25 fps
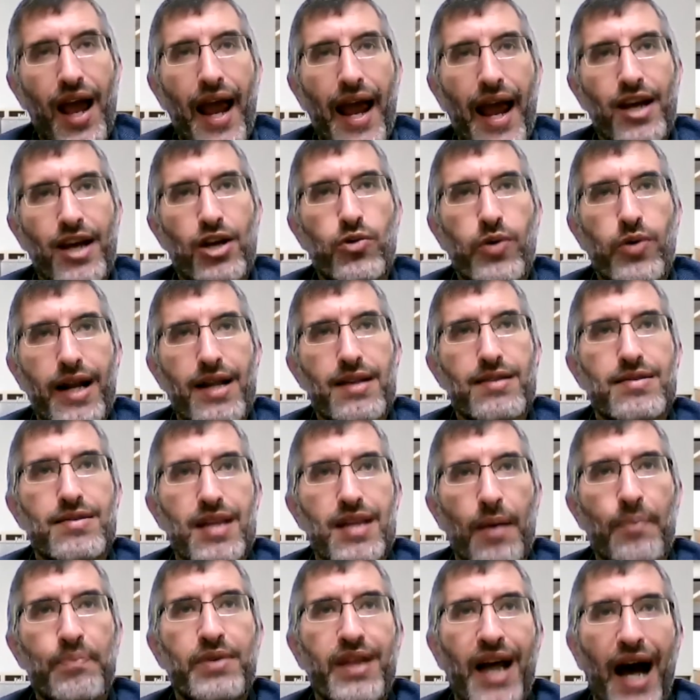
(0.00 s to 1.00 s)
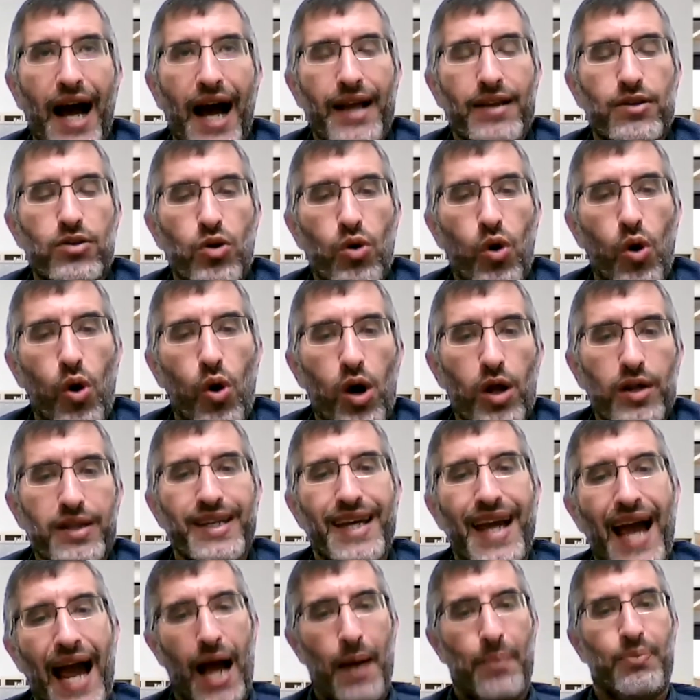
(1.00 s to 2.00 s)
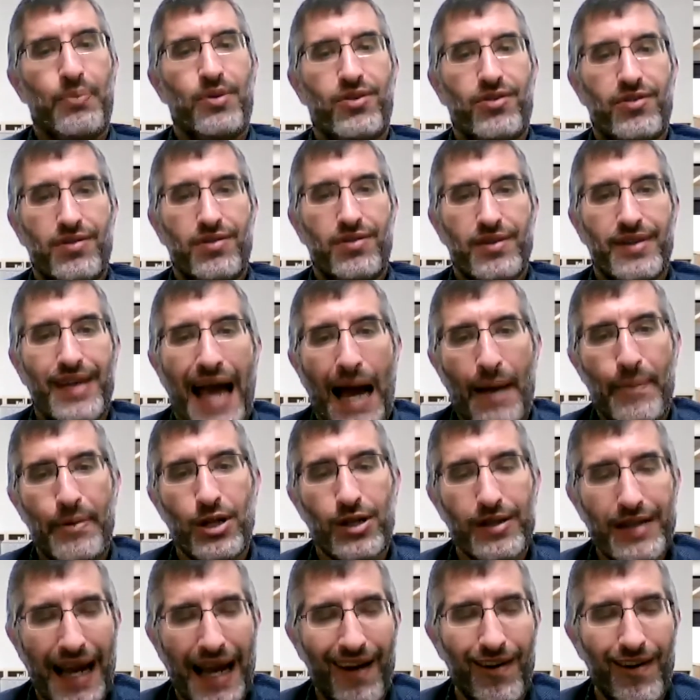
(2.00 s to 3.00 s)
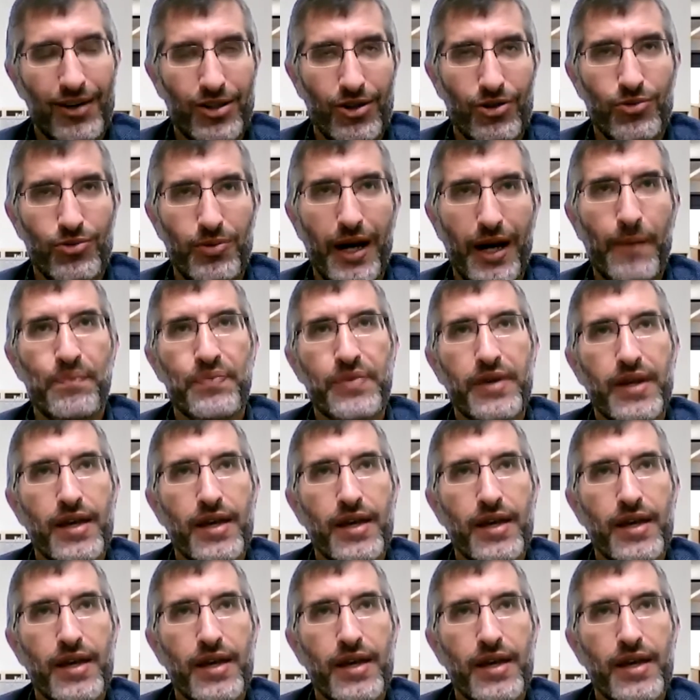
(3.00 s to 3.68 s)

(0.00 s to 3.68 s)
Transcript: and create a subtype called caps, capital characters, right?